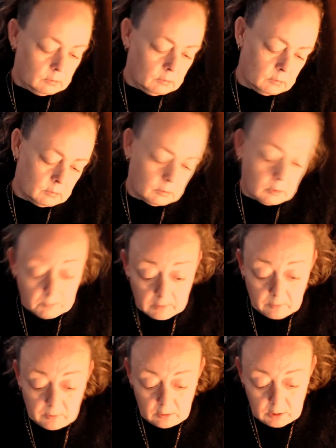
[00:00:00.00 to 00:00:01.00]
Oh, maybe
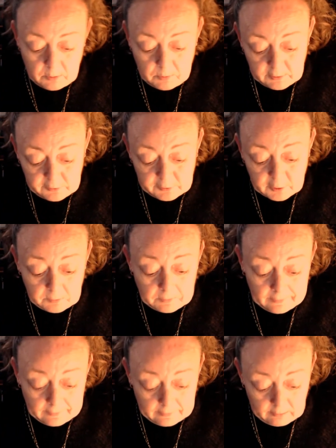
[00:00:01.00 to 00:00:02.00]
I'll open the side bit
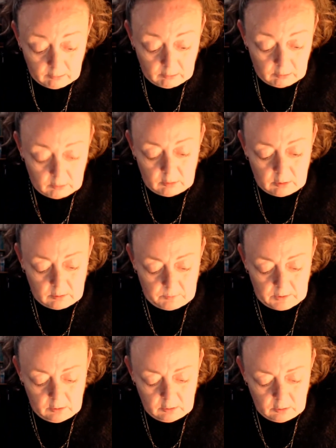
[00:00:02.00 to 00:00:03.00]
then. That'd be
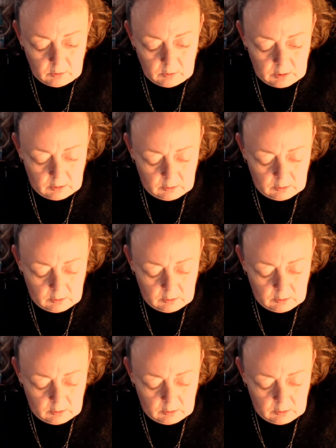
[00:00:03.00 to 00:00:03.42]
easier, wouldn't it?